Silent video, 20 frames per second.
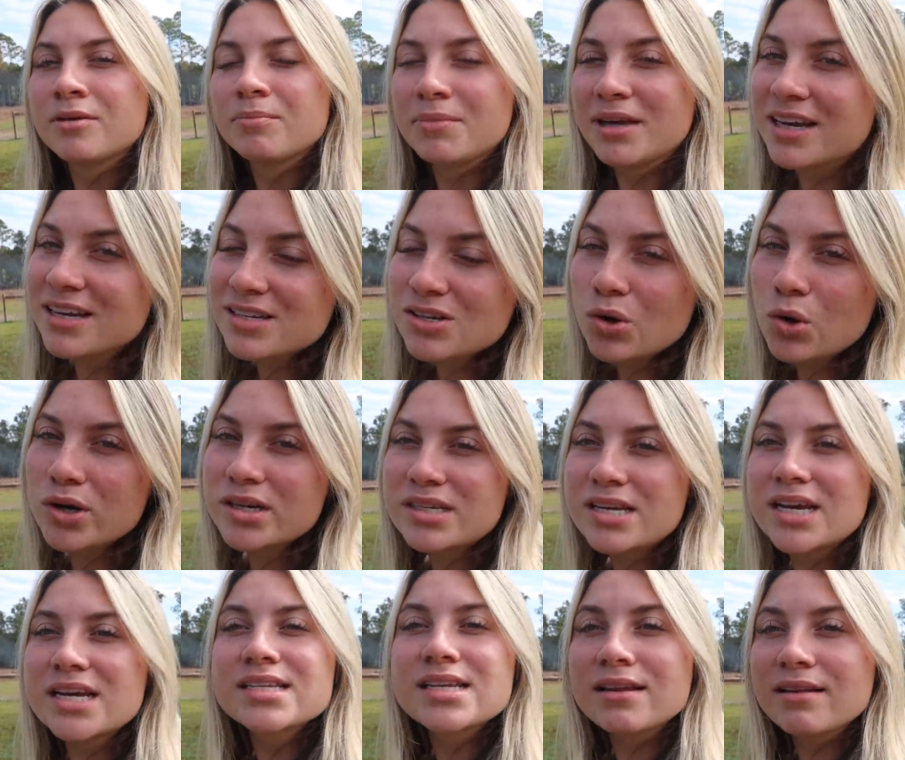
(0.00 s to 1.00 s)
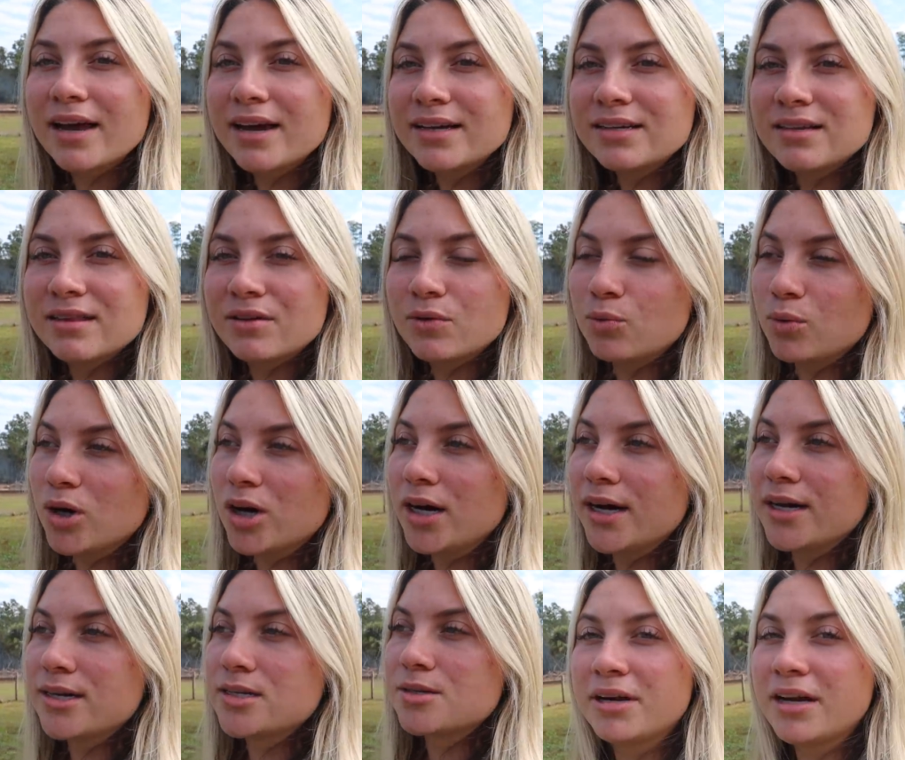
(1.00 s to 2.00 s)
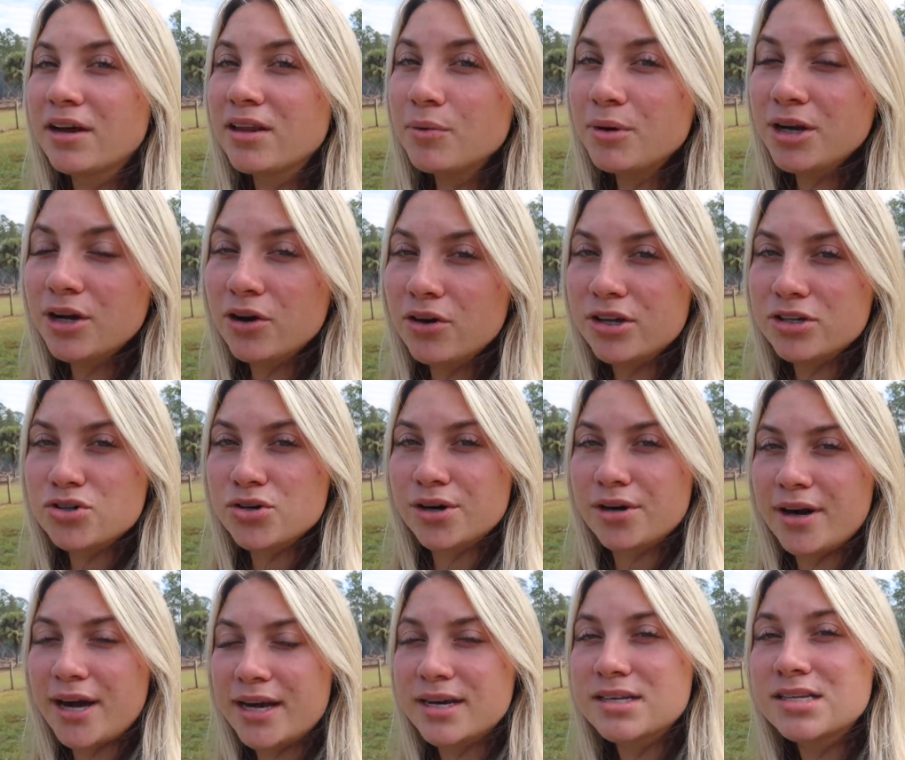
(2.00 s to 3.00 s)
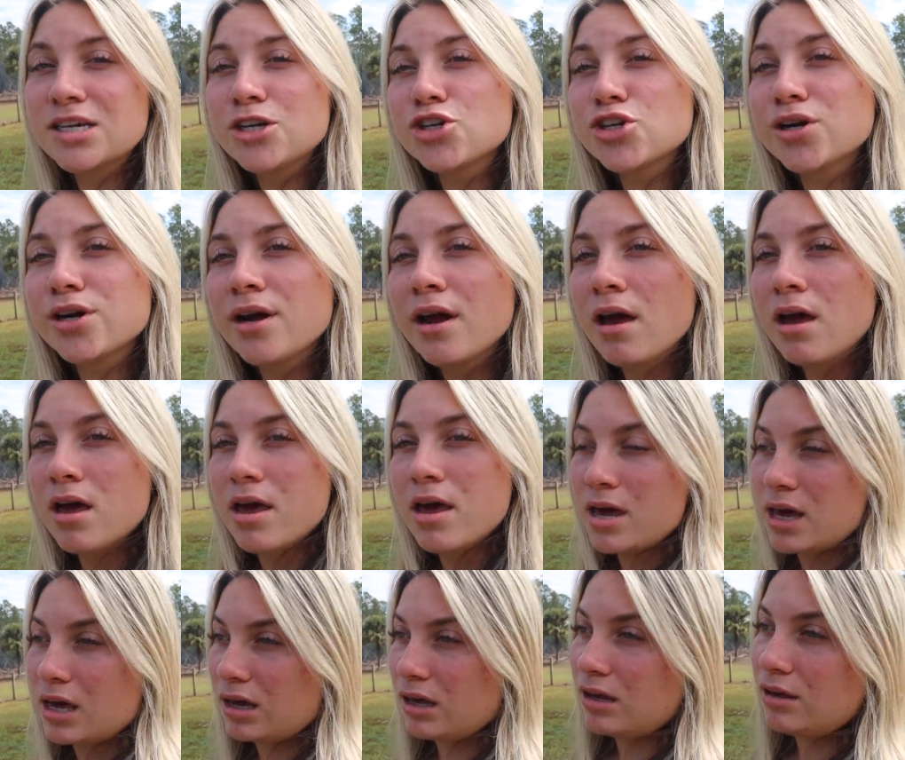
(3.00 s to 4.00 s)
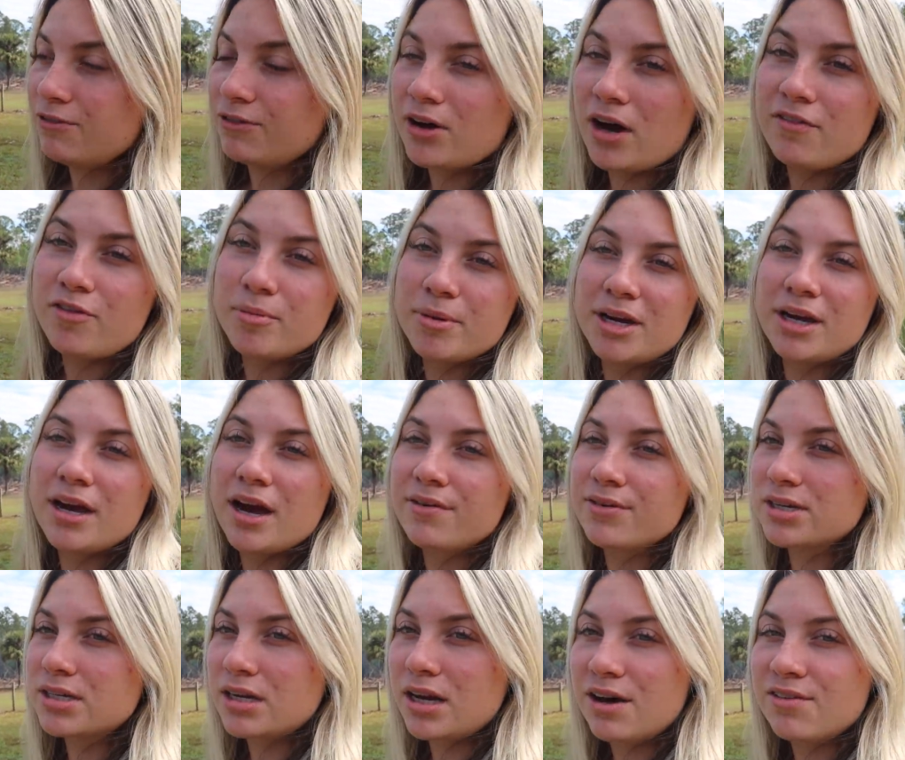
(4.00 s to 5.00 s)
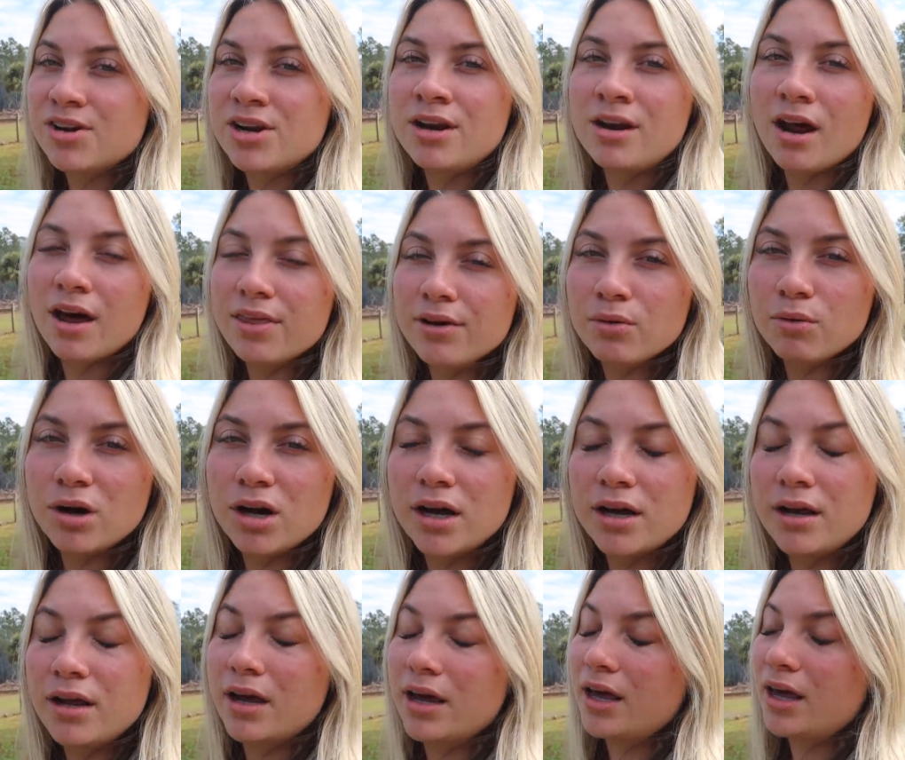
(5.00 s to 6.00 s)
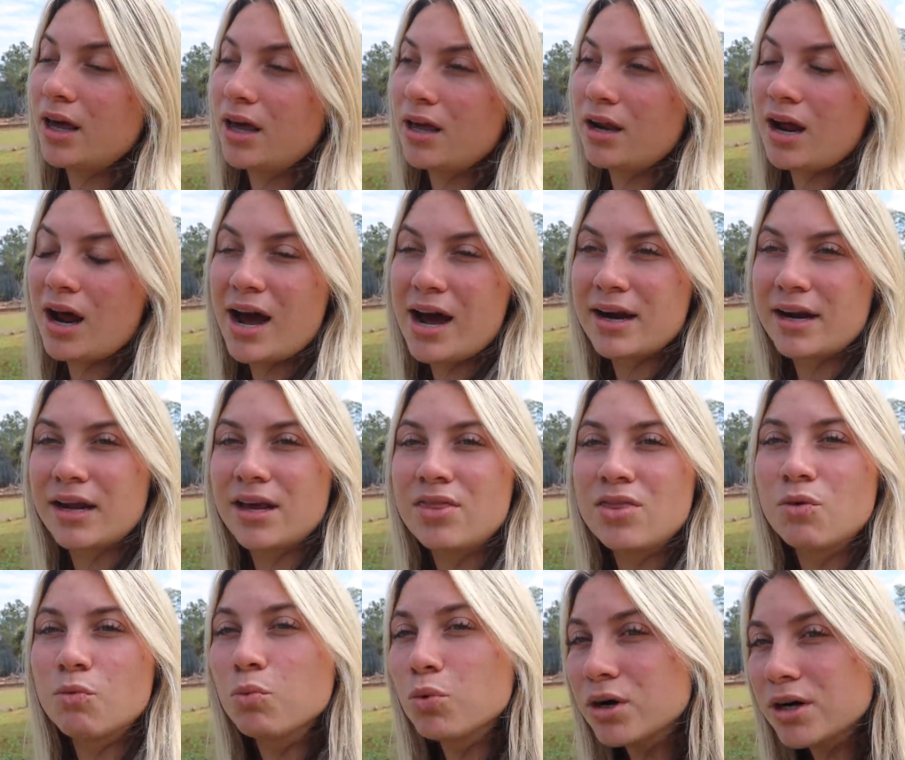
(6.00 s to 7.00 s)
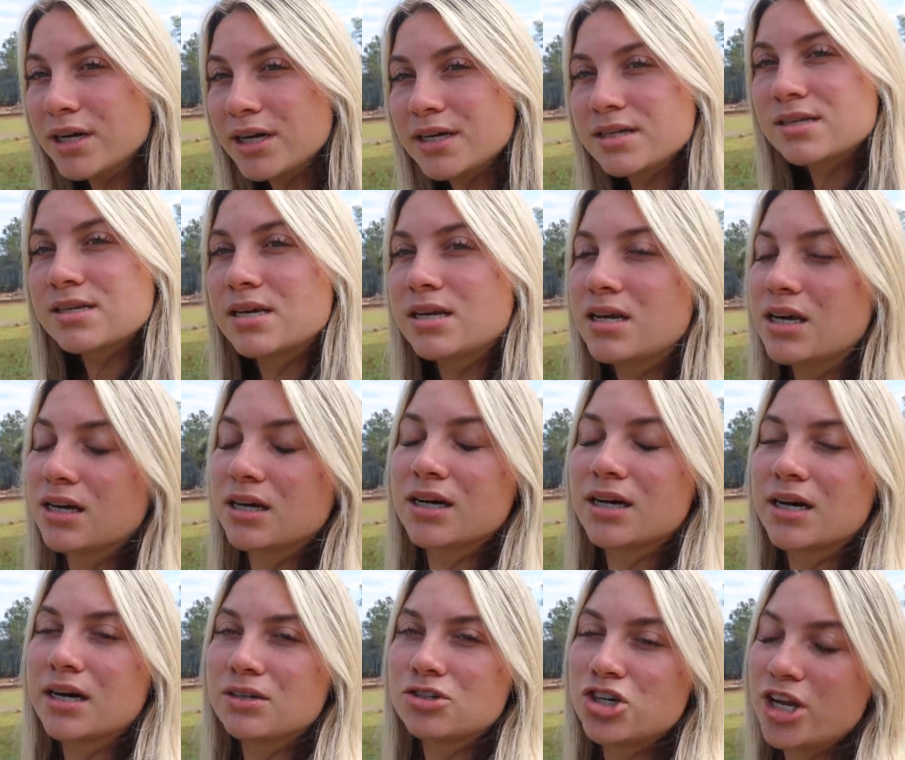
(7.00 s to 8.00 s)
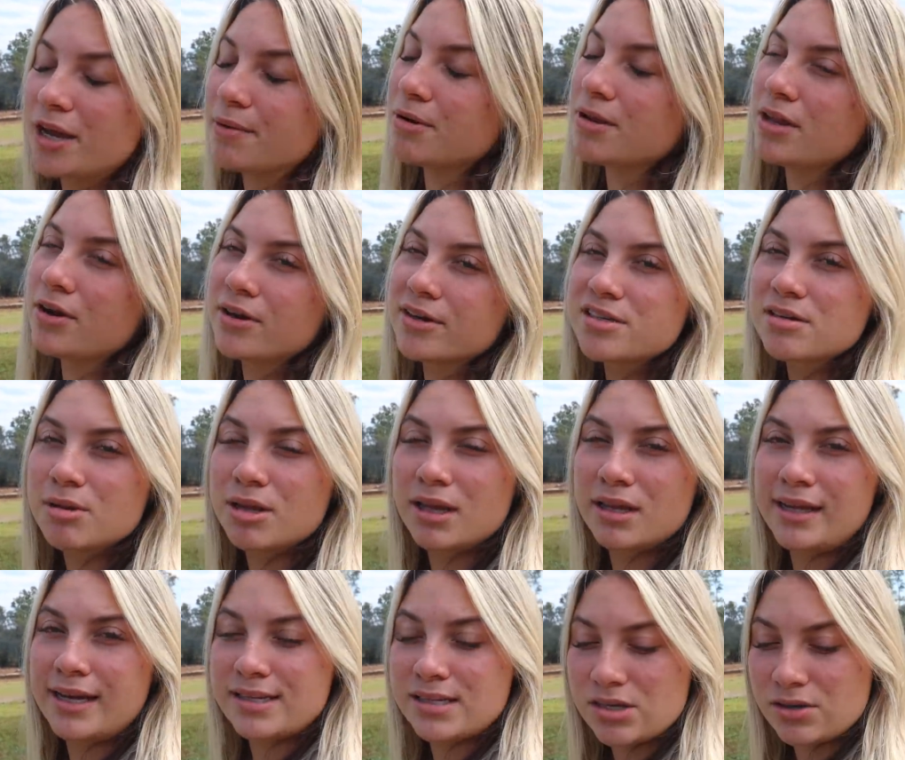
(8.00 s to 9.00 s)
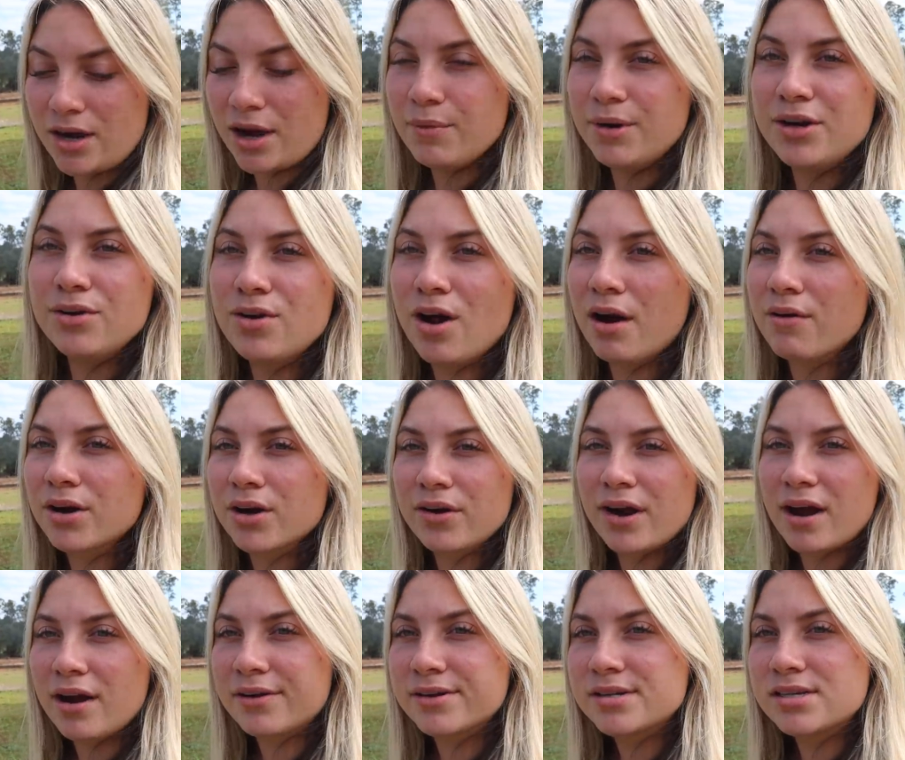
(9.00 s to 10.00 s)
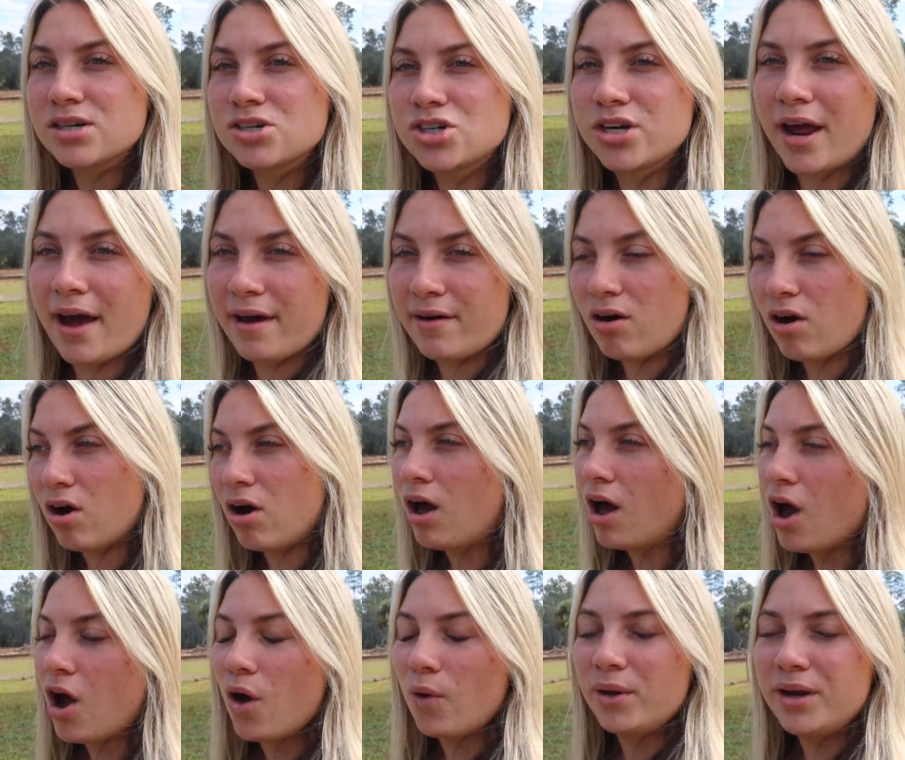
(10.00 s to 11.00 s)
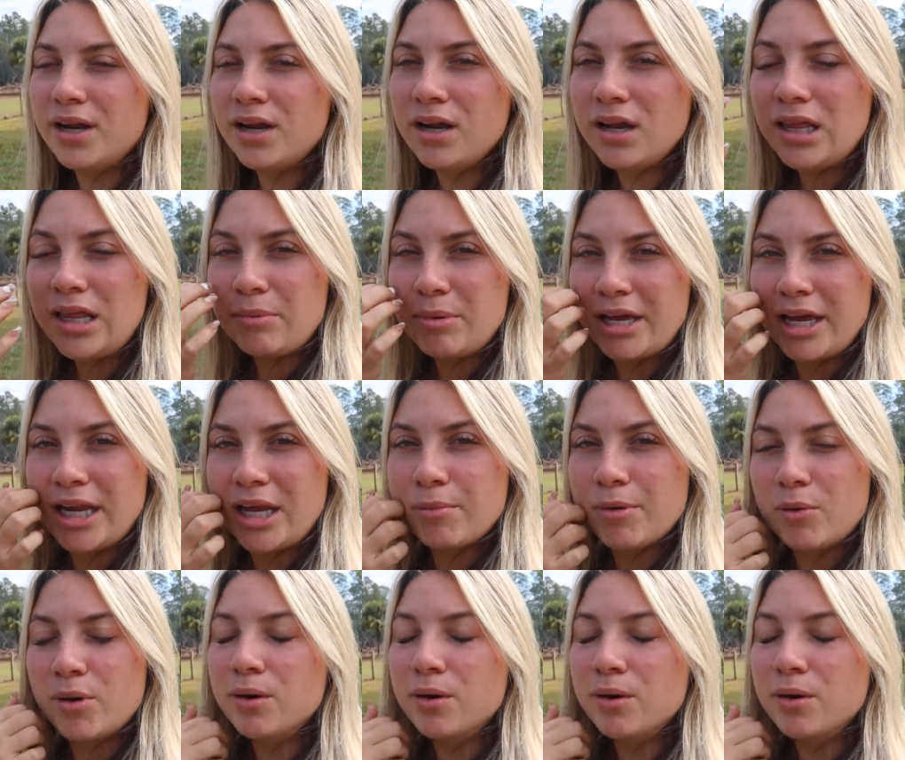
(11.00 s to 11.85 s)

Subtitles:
Because the horses liked the woods. But now that we know that Trigger had a seizure, if, God forbid, he ever did have another one and had it in the woods and he got jammed in there or something like that. So now we do not regret our decision at all. We didn't in the beginning, but